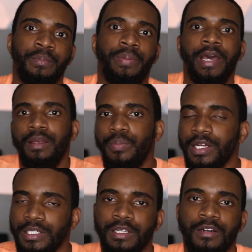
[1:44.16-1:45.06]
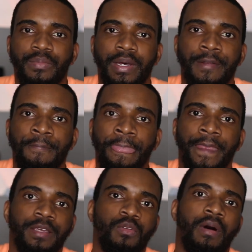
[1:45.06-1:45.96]
penny pinch a little bit.
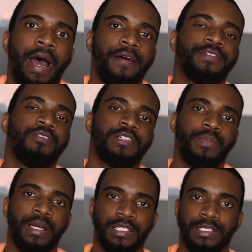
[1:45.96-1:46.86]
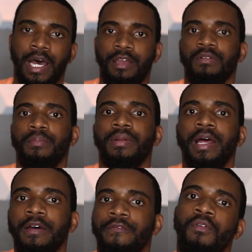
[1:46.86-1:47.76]
You won't have to as much because now you can
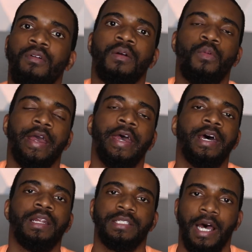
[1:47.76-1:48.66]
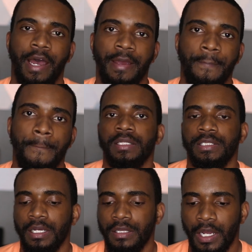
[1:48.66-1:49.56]
plan for it way ahead of time.
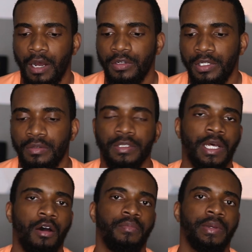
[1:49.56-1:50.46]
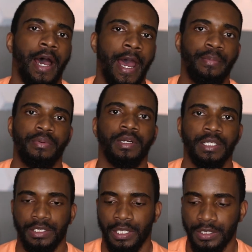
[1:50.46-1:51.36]
Second thing I would do is I would be hyper
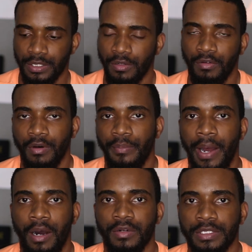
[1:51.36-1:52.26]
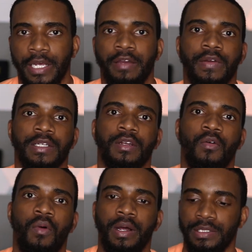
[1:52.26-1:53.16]
intentional about saving. So
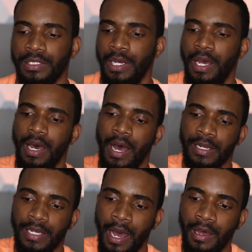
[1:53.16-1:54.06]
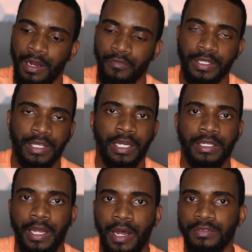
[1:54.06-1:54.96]
once I got
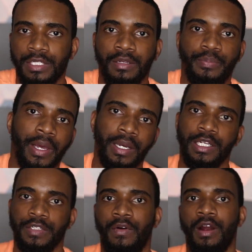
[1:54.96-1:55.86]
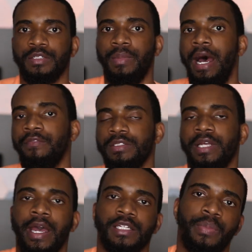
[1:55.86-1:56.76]
everything down to the penny as far as my after
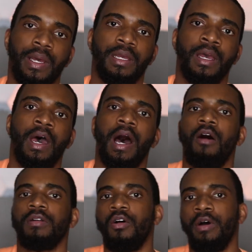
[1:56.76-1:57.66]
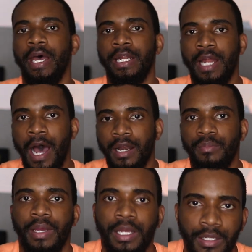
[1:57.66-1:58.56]
tax pay, I would go ahead and
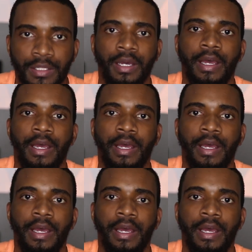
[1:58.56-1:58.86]
automate